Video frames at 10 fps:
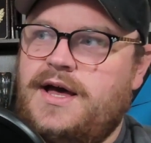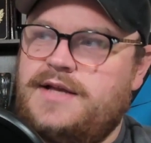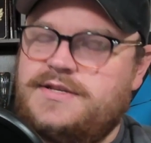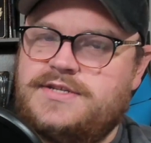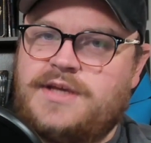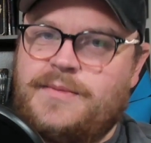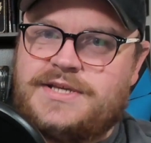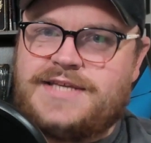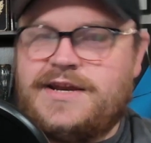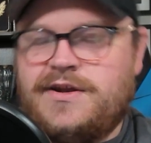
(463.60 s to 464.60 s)
uh, to some
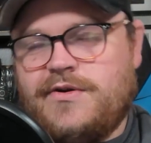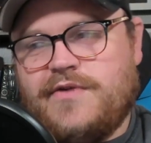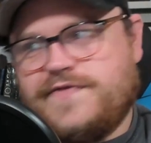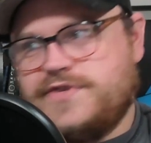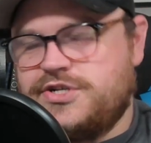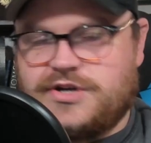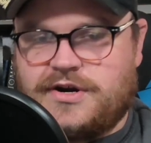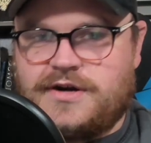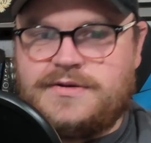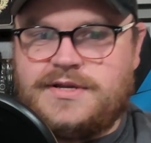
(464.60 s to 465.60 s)
extent you don't know for
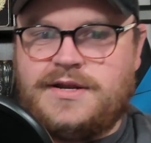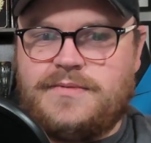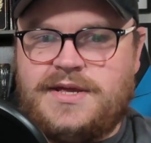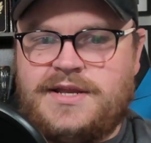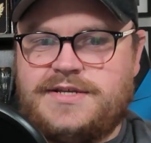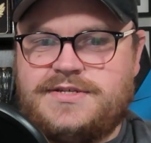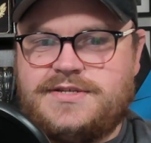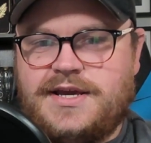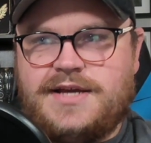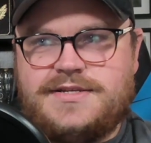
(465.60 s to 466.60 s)
sure you know it
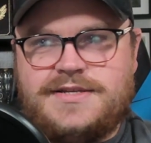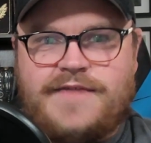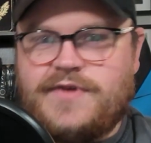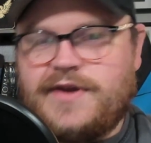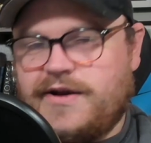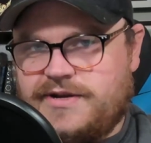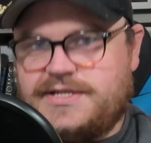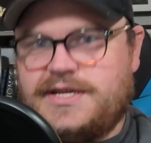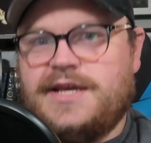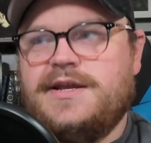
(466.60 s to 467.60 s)
is never
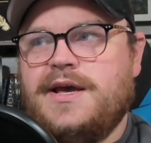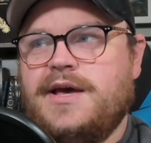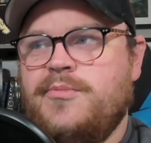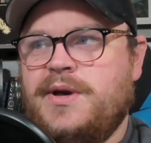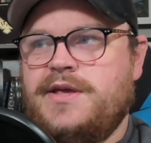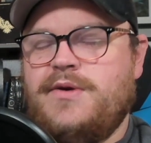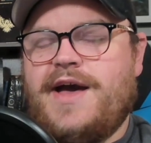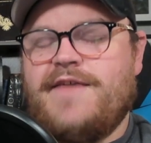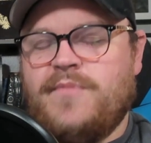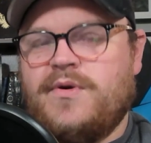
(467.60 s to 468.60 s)
guaranteed but you
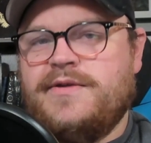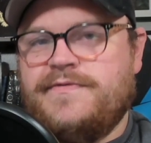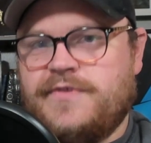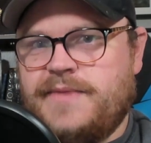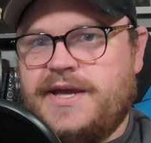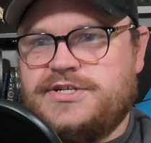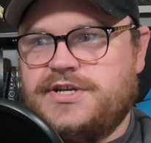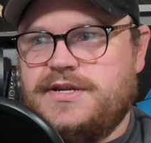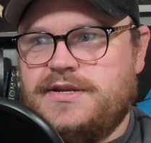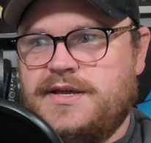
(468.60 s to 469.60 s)
have more
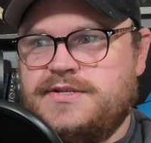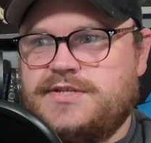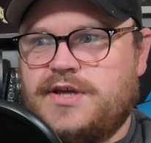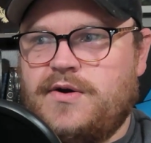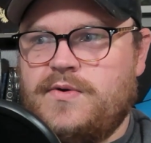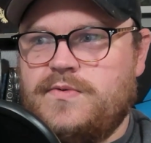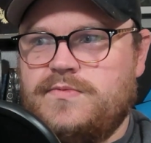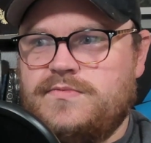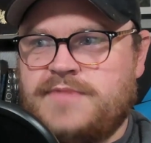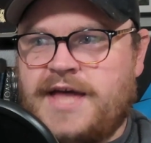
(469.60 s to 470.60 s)
information and so
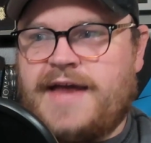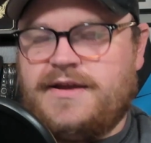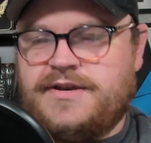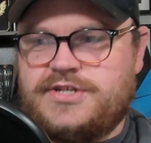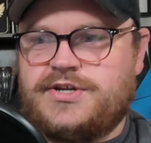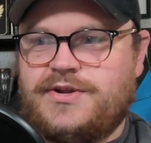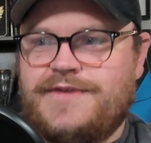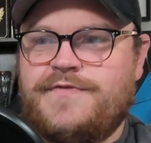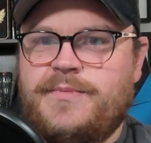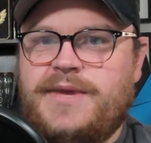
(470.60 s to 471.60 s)
that additional
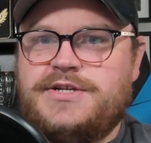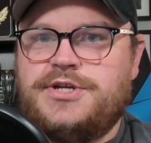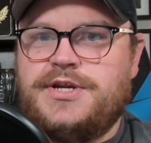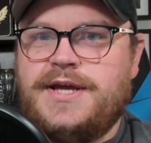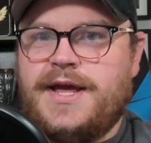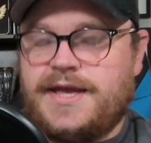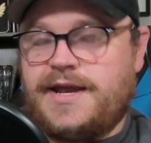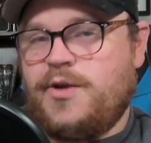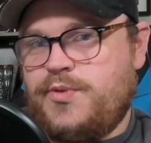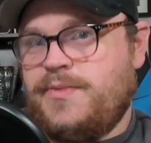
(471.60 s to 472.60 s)
information
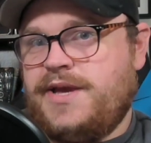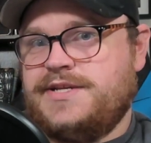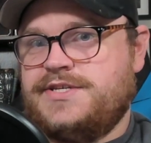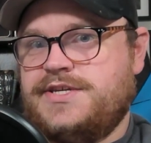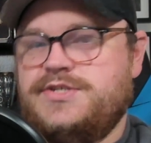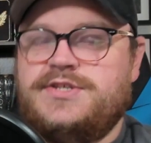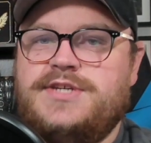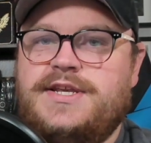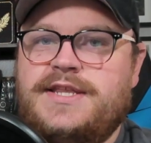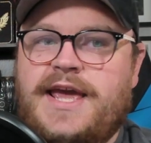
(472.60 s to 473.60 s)
can help you make decisions
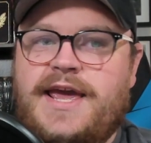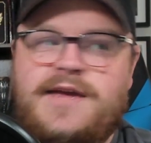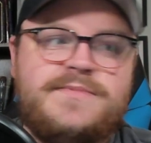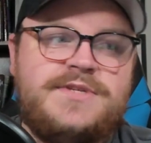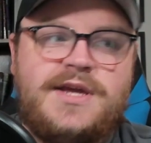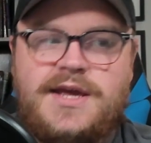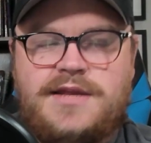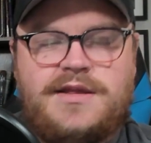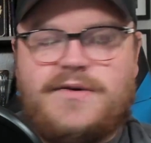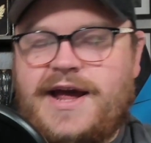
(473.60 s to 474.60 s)
in games
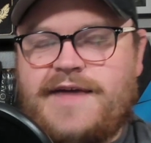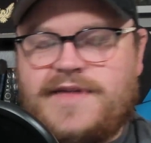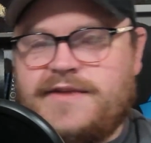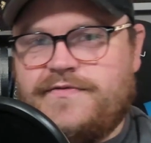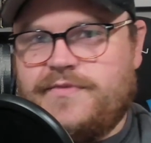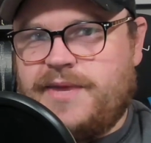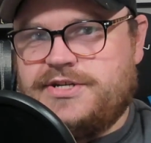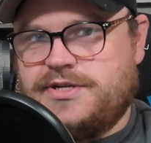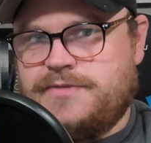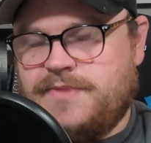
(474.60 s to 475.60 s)
and you don't have that
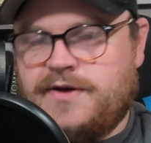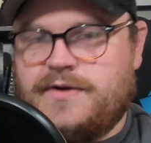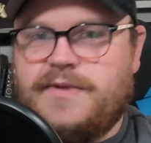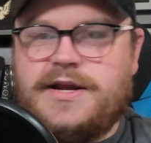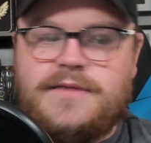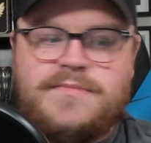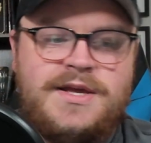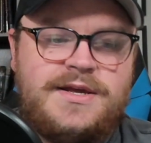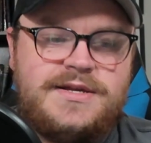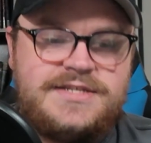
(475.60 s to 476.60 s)
information on arena
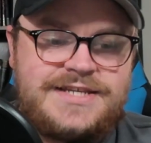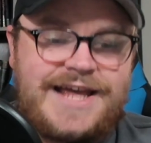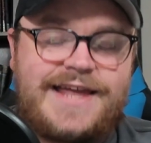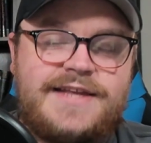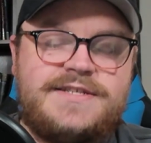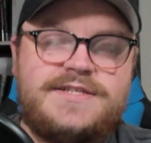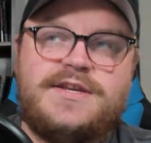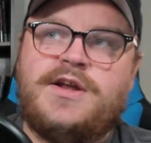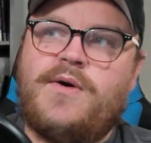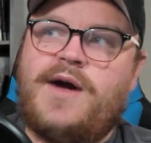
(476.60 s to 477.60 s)
Second,
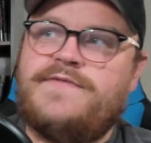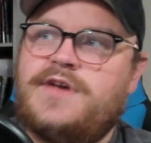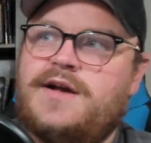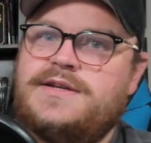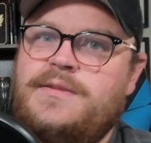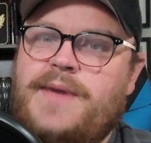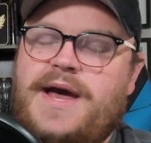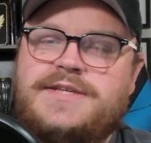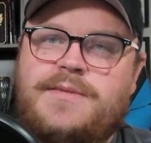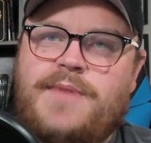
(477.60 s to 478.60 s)
you know, I've talked in the
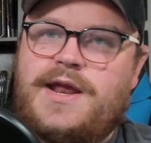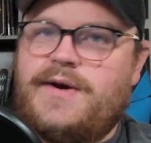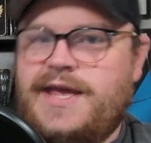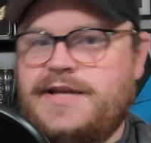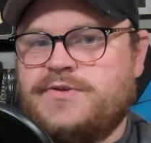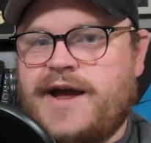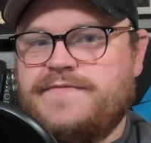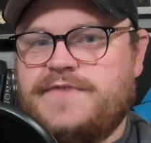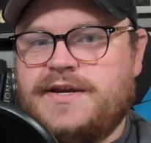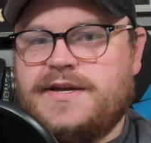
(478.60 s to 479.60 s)
past about how hate
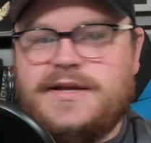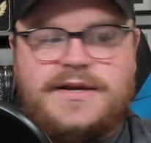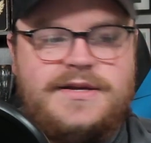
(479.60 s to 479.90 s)
drafting